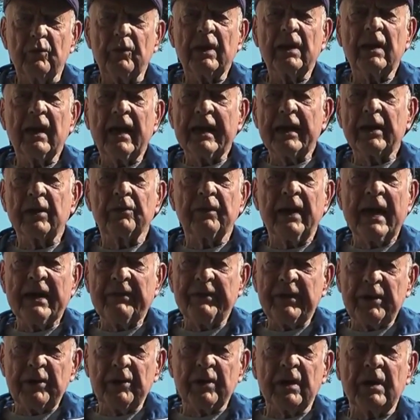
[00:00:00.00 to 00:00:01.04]
rely on
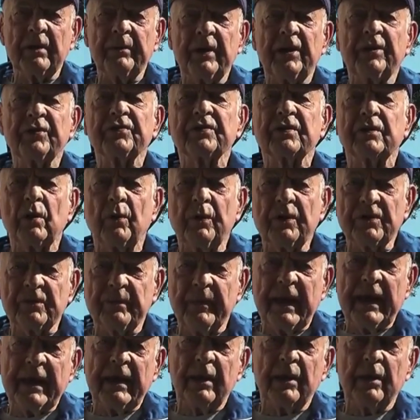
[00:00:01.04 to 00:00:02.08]
gravity, you're going to be the slowest
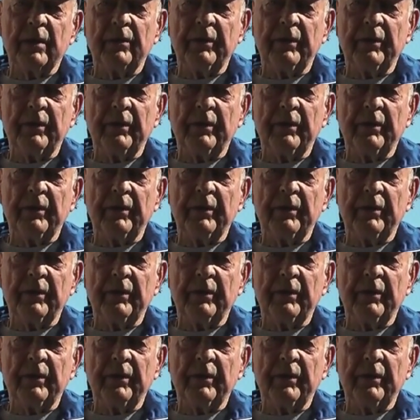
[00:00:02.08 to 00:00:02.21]
man in the